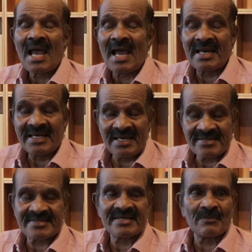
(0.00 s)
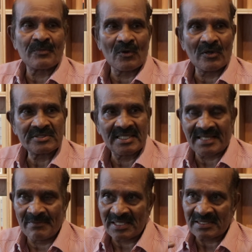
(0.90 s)
And in Singapore, the
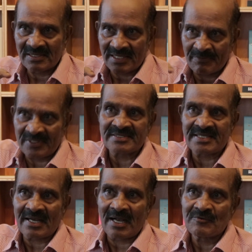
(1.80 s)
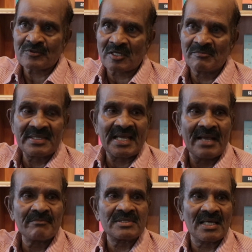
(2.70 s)
Tamil Representative Council
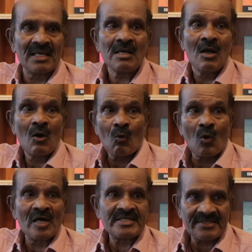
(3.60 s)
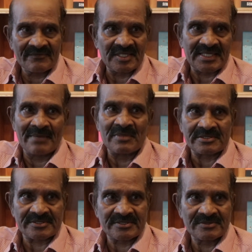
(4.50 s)
became the voice of the
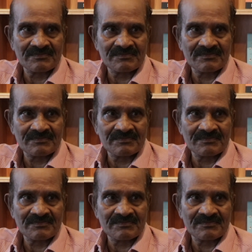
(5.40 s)
Tamils